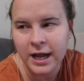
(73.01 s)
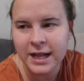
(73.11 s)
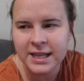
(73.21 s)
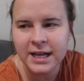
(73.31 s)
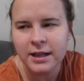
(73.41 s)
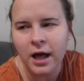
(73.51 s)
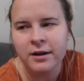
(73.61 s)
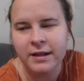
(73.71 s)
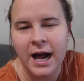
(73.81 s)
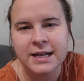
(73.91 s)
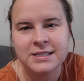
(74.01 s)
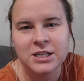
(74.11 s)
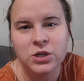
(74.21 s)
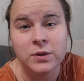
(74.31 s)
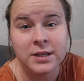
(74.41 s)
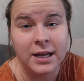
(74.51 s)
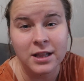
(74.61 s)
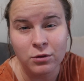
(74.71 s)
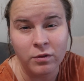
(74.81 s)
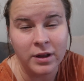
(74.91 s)
And I think a lot of that has to do with
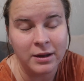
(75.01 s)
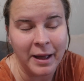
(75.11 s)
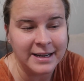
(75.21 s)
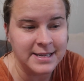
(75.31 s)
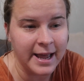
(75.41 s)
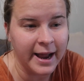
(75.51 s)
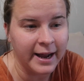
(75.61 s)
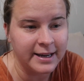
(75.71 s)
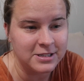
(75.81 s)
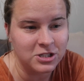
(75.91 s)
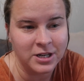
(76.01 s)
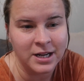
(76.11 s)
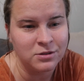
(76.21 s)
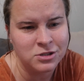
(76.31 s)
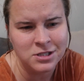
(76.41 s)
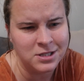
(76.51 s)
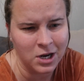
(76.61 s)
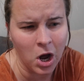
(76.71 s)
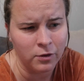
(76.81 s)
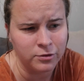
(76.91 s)
like the really bad day I had yesterday. It was just
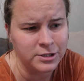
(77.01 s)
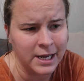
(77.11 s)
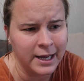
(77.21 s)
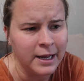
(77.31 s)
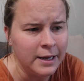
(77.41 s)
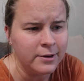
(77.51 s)
an awful day.